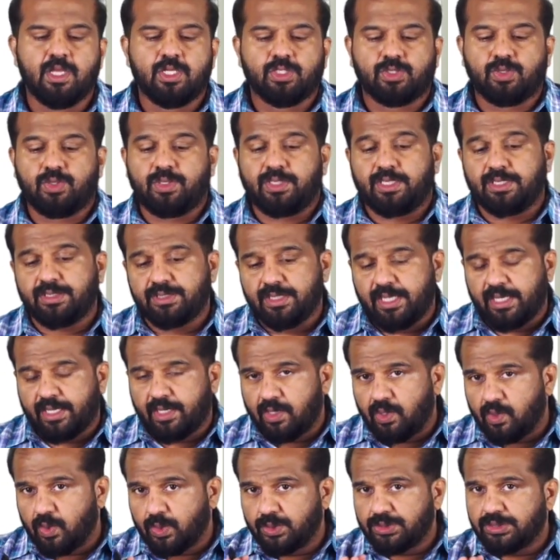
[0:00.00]
So it is a
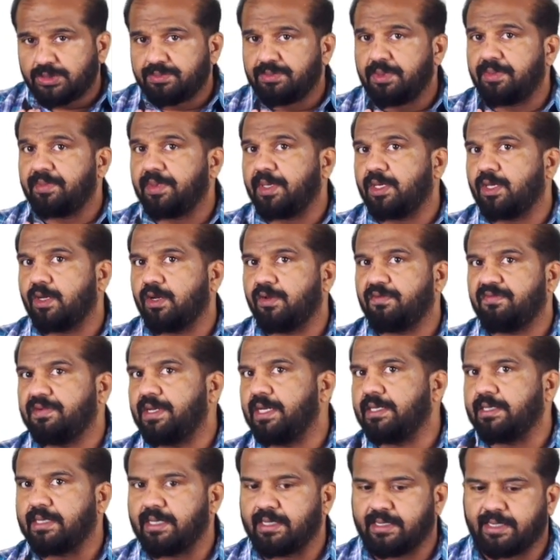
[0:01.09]
close mimicry of
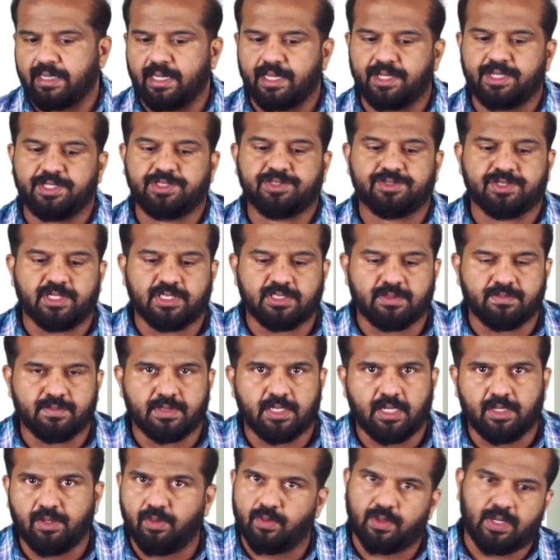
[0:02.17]
dental caries,
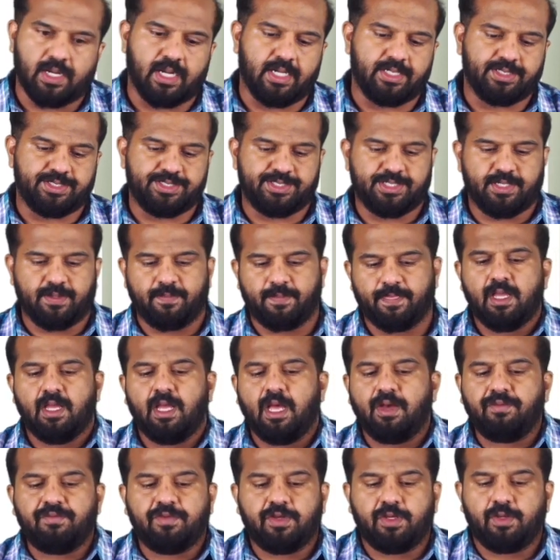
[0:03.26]
trigeminal neuralgia.
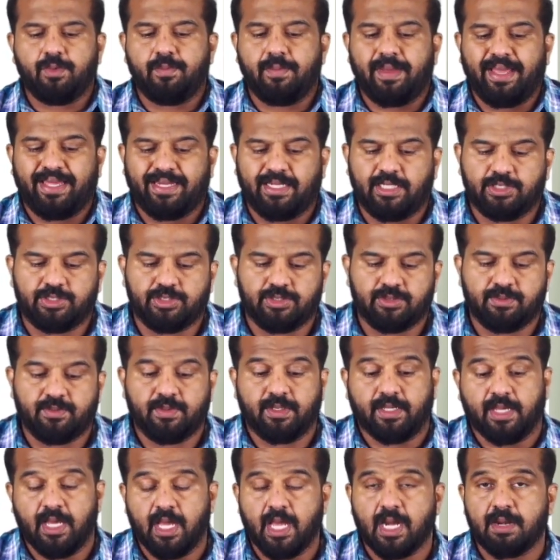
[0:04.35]
How will you manage?
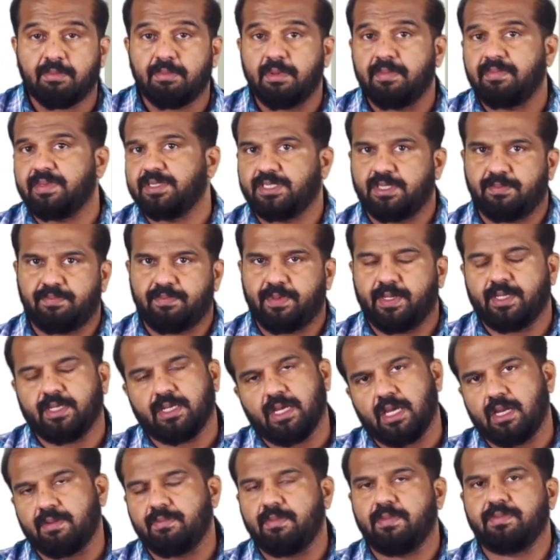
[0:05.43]
Carbamazepine.
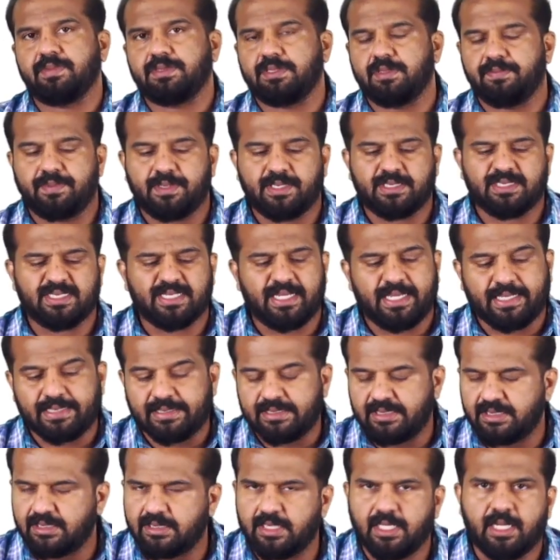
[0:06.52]
Carbamazepine is an
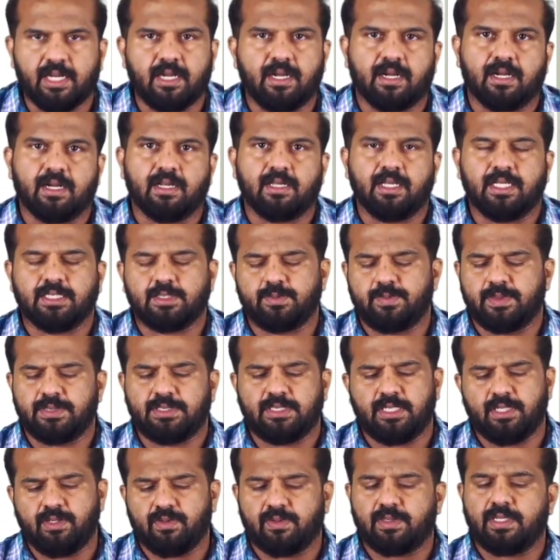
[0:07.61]
excellent drug,
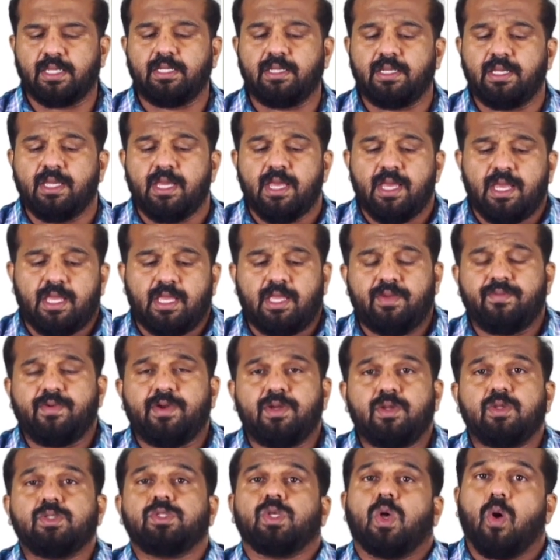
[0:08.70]
especially you can even
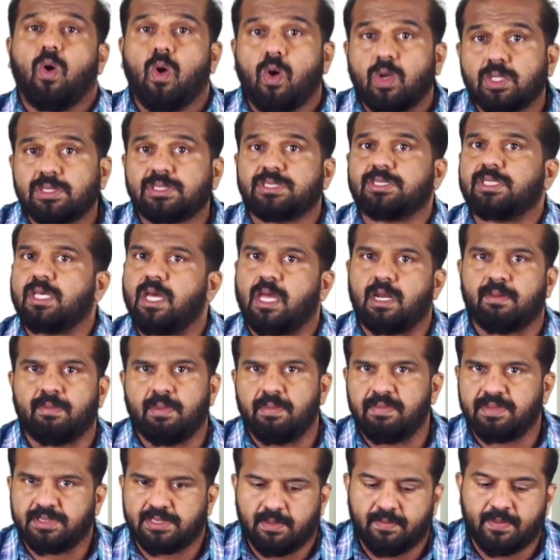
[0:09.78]
use
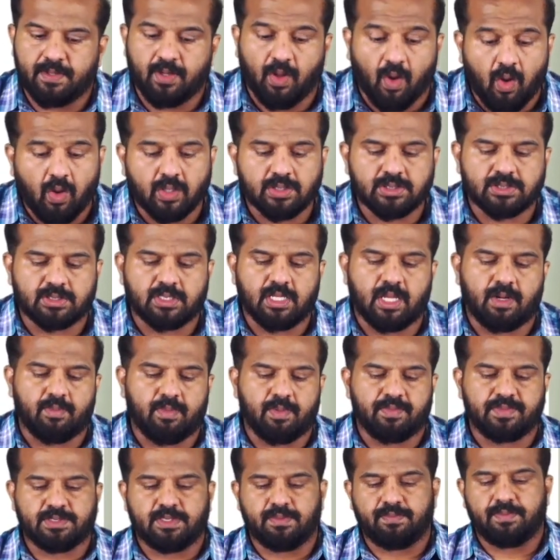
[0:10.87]
oxcarbamazepine.
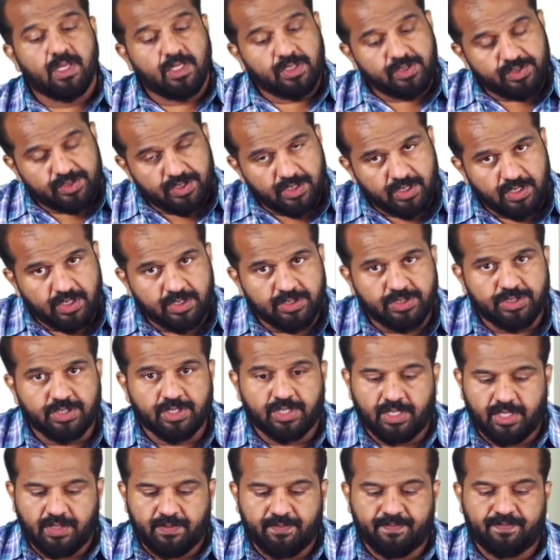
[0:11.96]

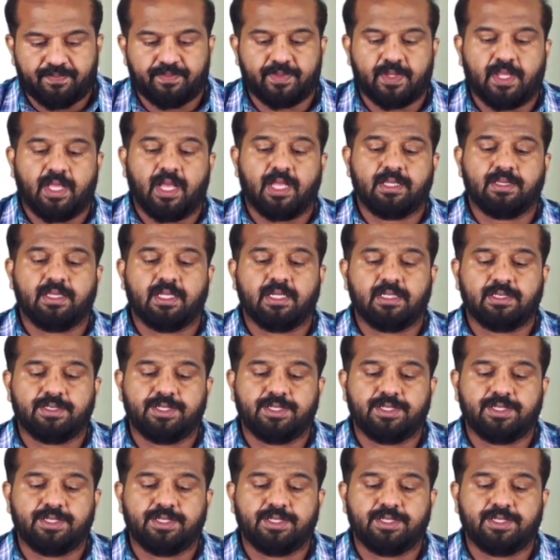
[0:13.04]
Surgery. Other